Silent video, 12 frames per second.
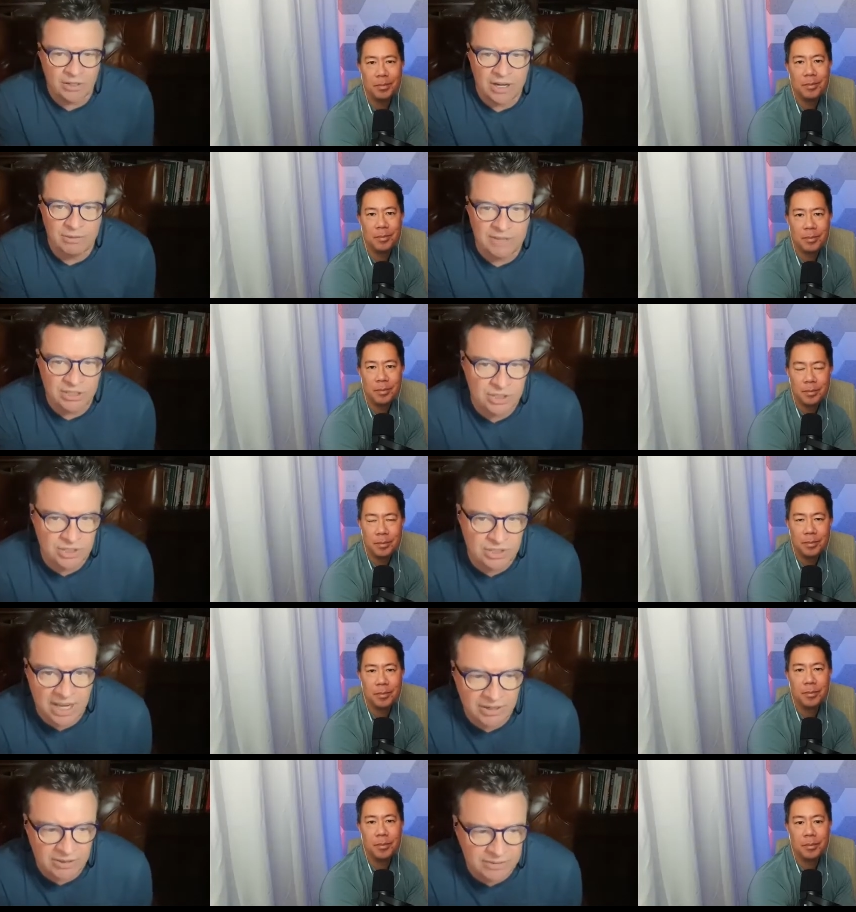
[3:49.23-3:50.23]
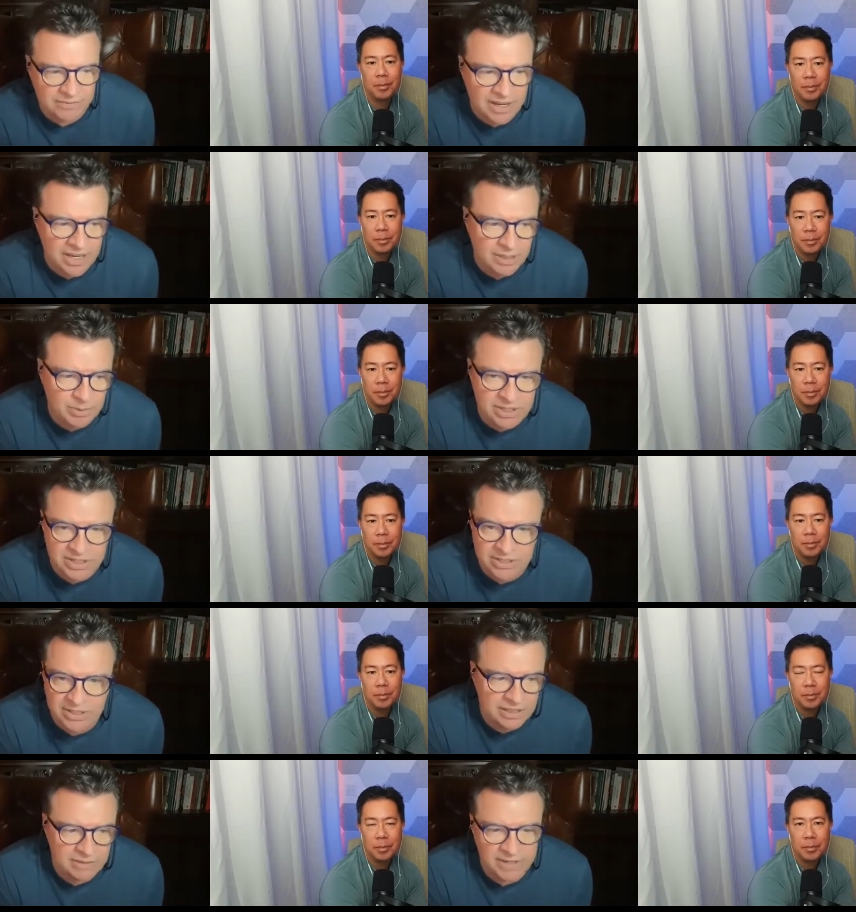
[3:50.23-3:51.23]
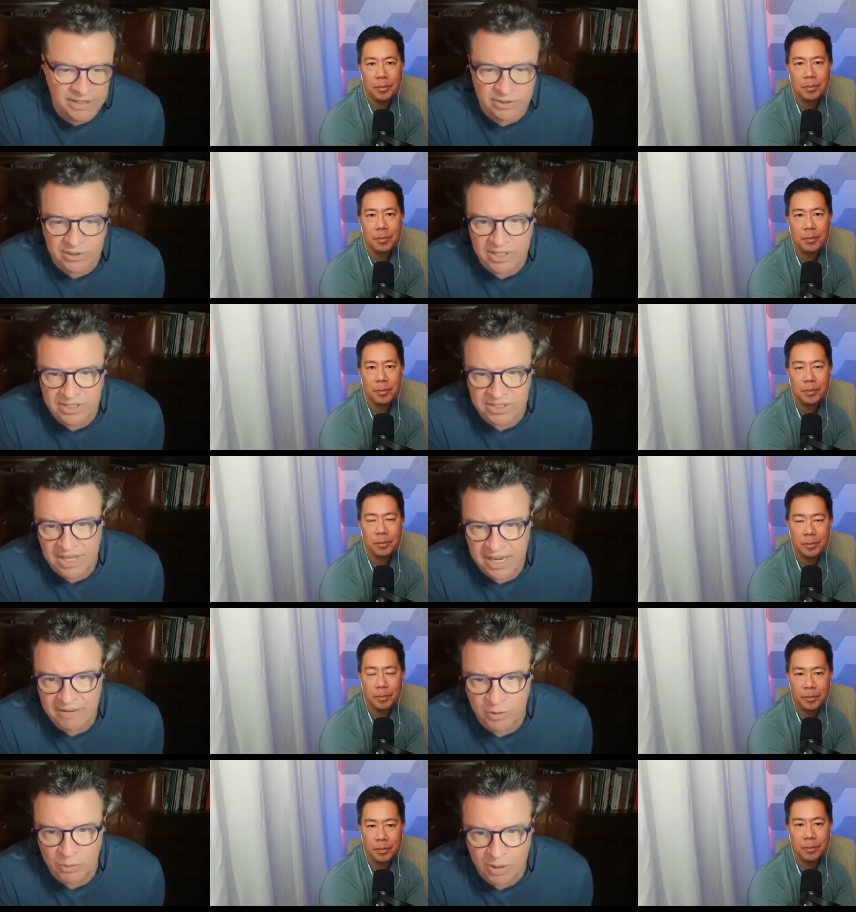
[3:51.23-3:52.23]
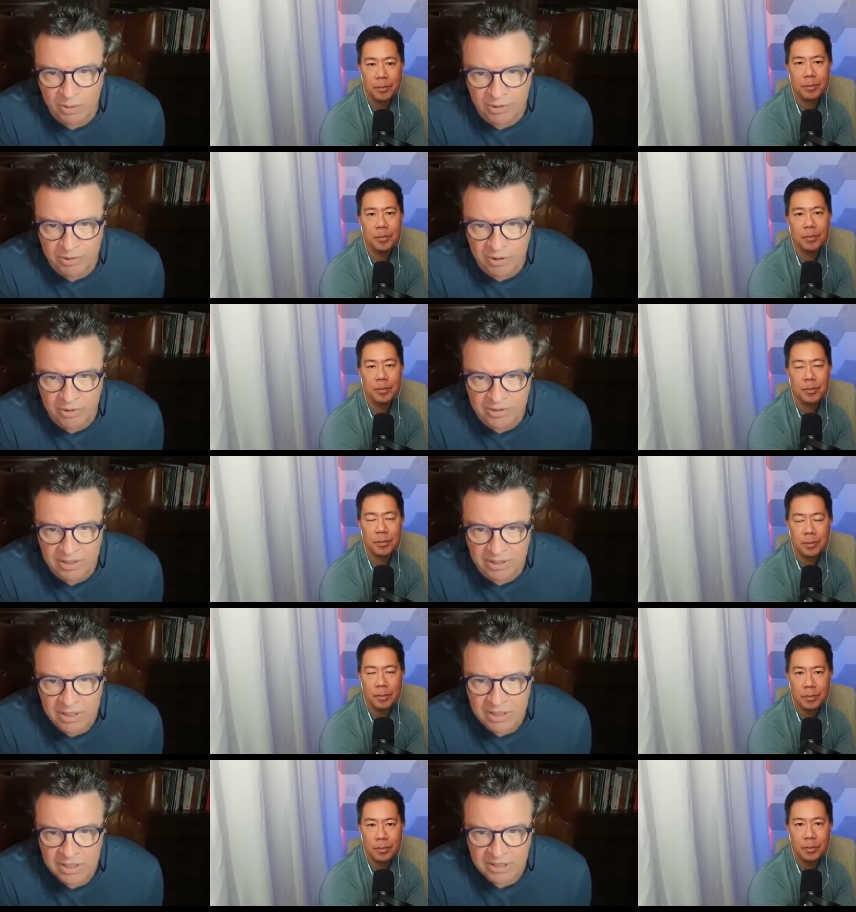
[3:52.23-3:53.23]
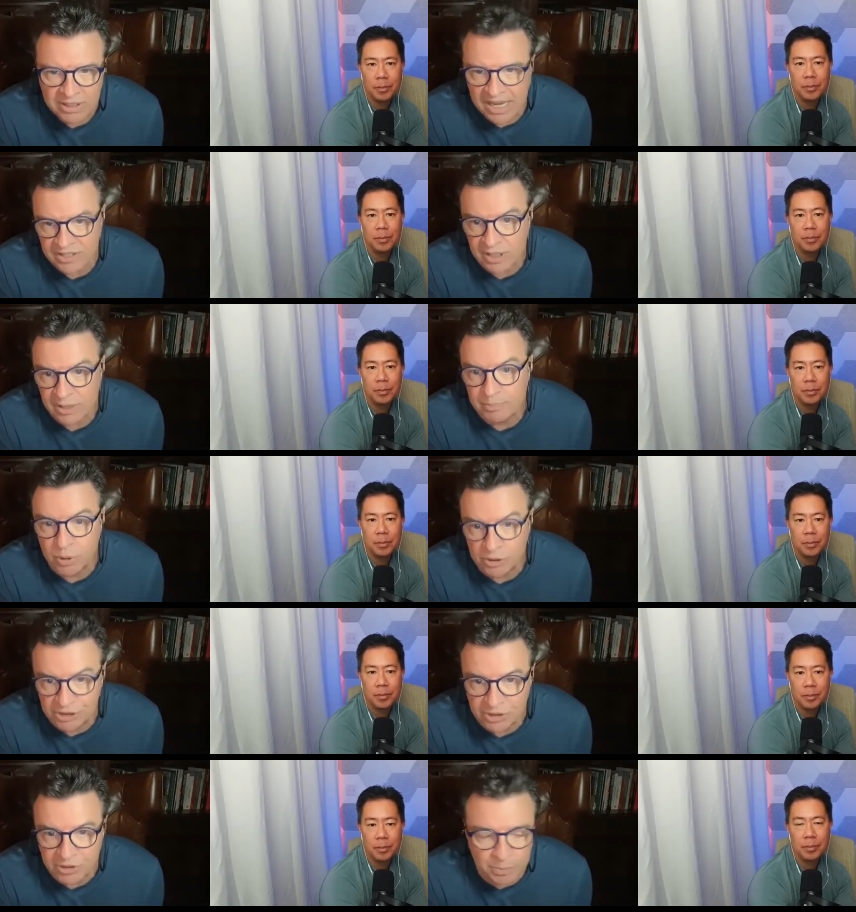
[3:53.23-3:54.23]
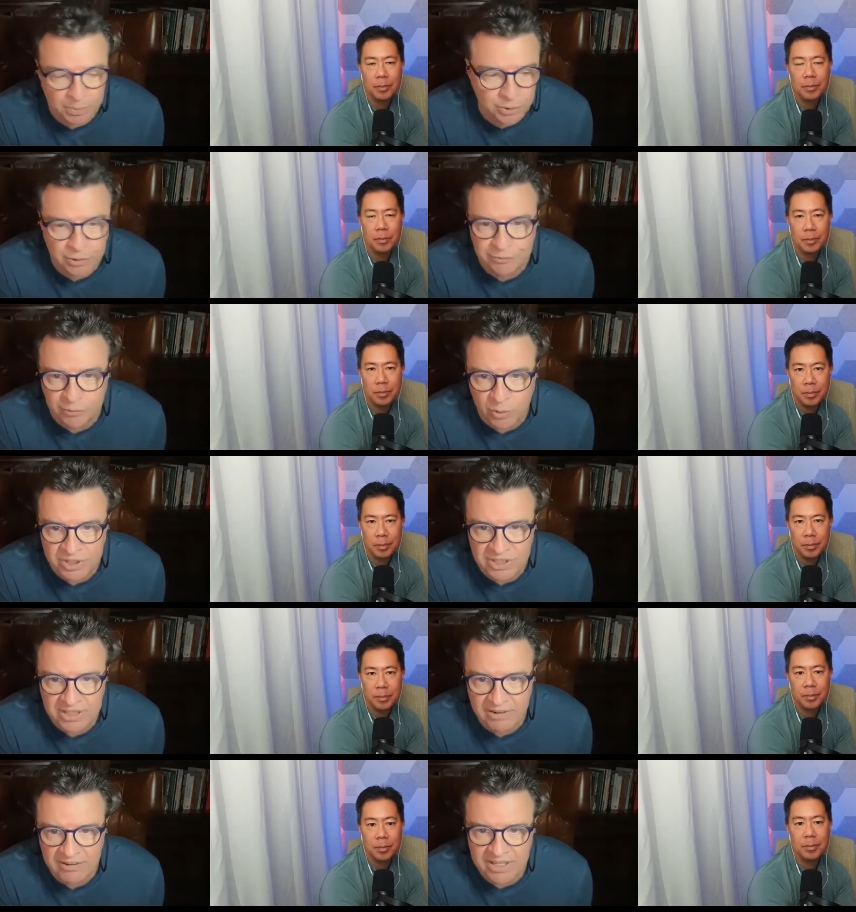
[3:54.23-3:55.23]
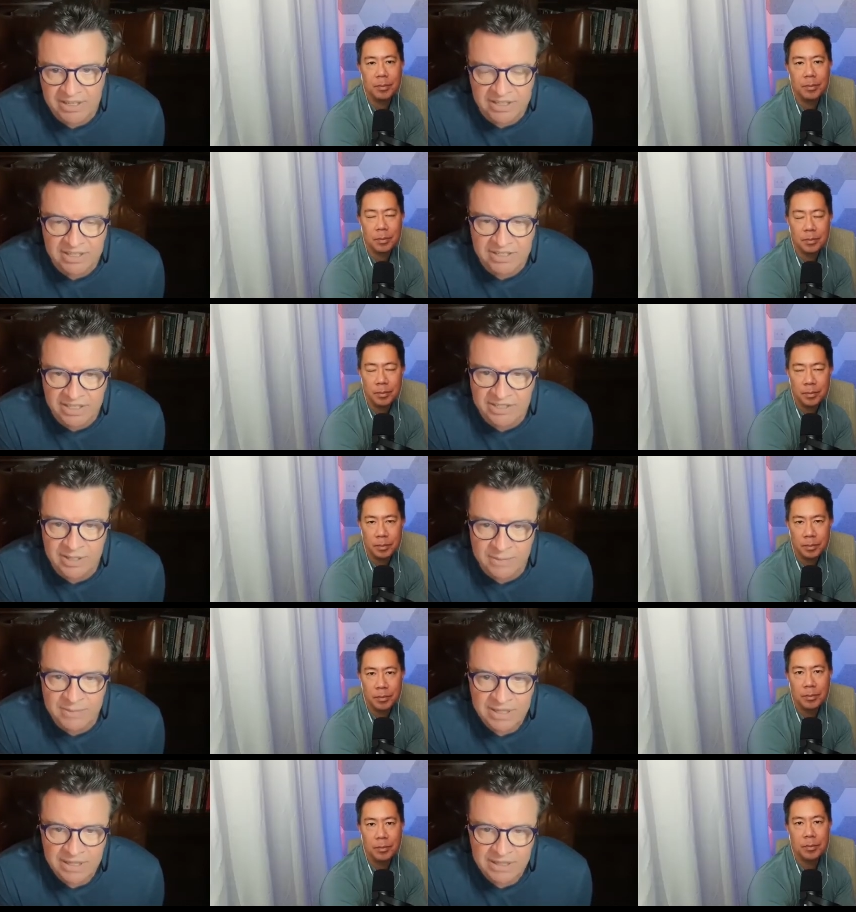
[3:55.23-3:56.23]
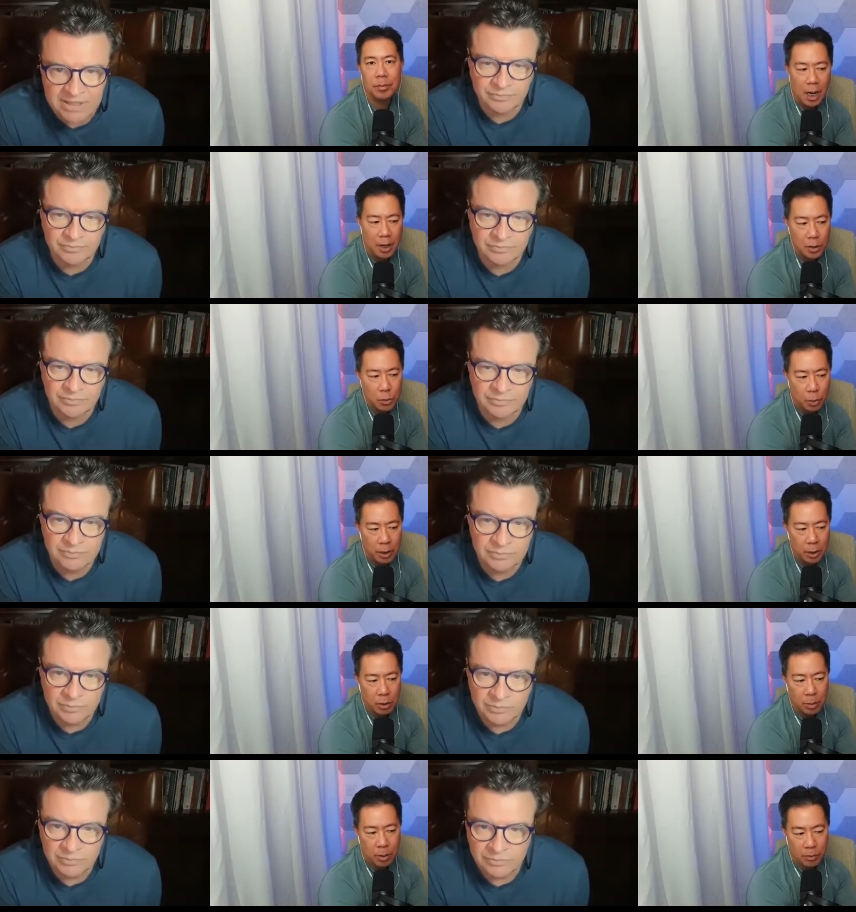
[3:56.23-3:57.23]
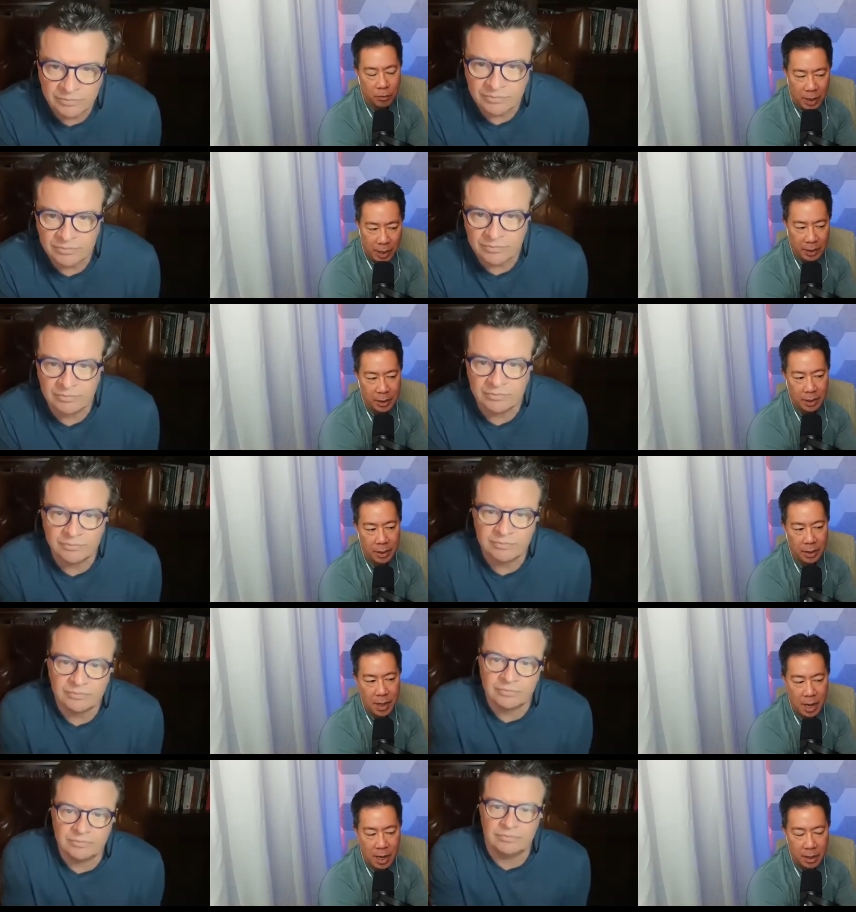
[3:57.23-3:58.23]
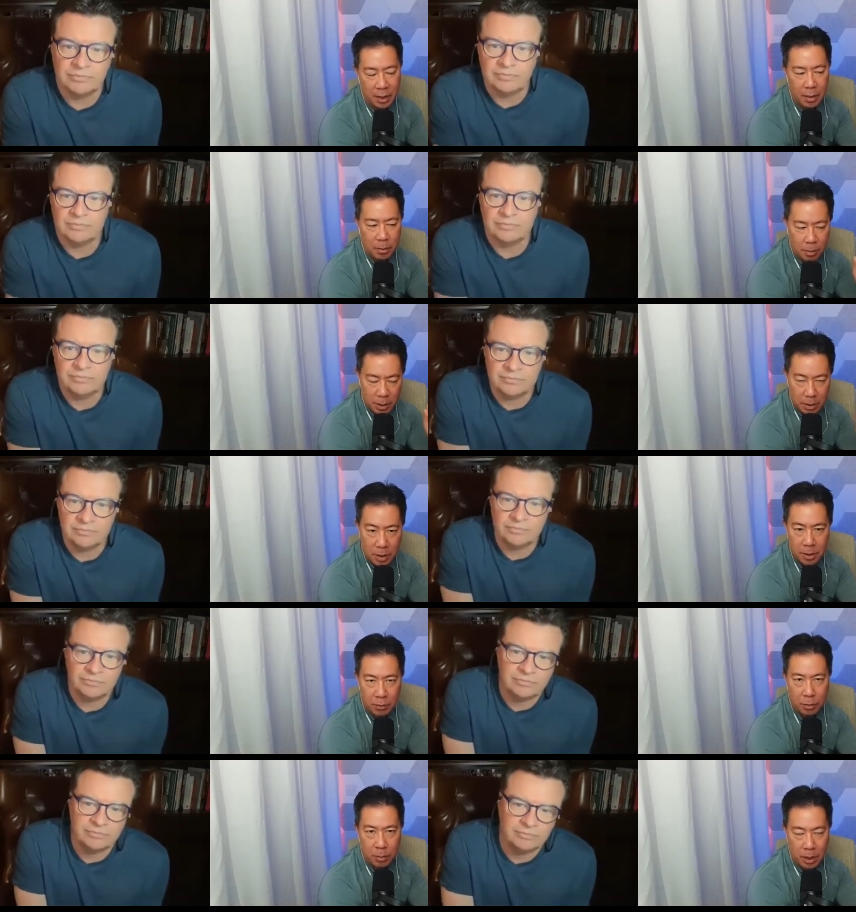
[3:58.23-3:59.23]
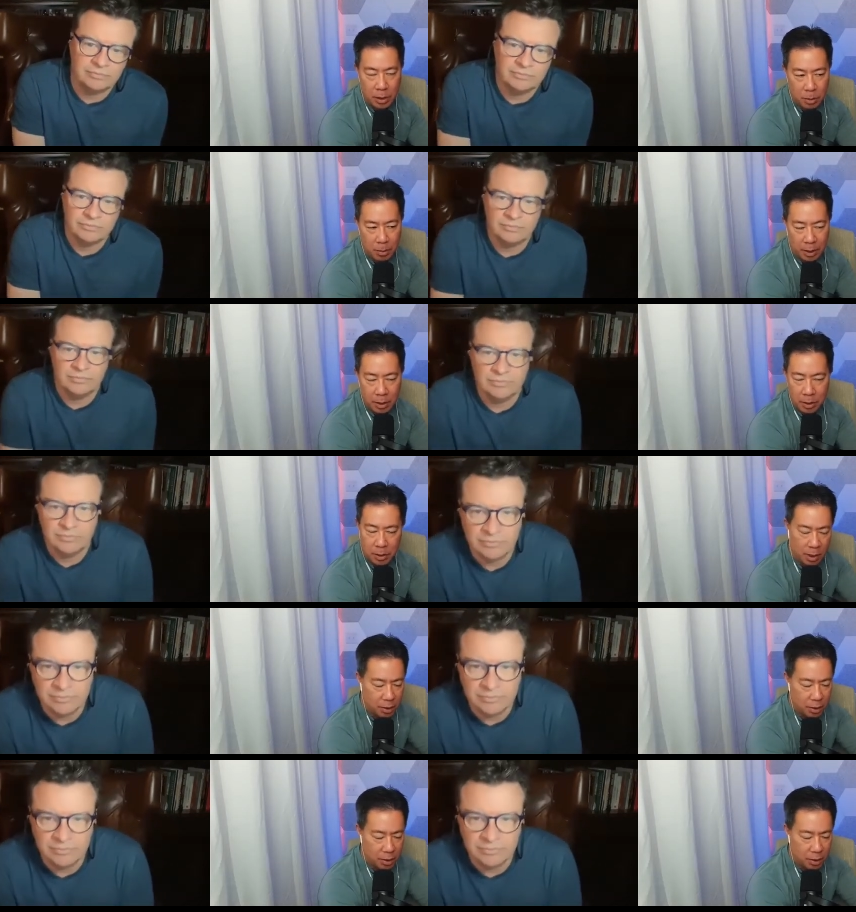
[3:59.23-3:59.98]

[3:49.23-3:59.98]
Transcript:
Speaker 1: a lot of things just die on the vine because the inventor doesn't have the wherewithal to actually push it or brute force
Speaker 2: it out into the system. How does one go about finding that business information? Because,